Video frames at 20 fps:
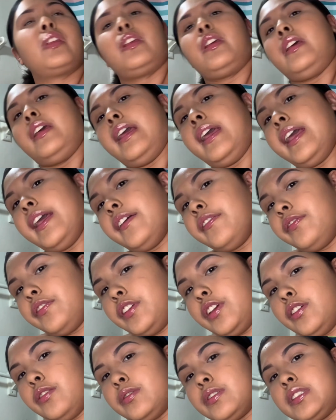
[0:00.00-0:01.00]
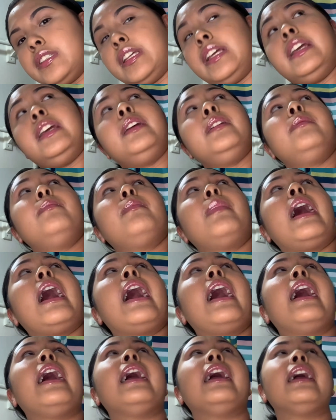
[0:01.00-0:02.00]
If you've seen
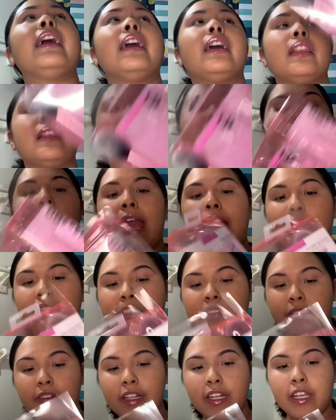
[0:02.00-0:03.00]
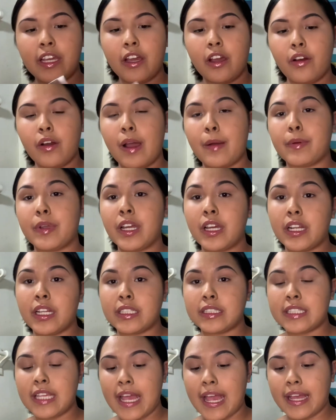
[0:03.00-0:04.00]
my last video, I'm gonna
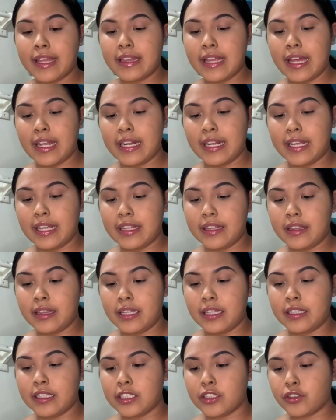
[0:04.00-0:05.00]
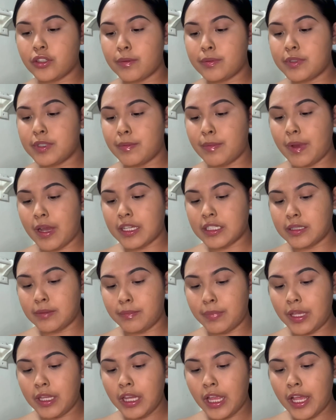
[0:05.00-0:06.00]
tag that in the description box
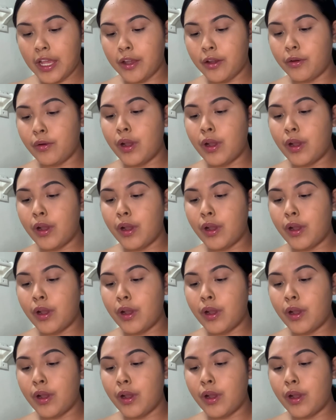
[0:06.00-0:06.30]
below.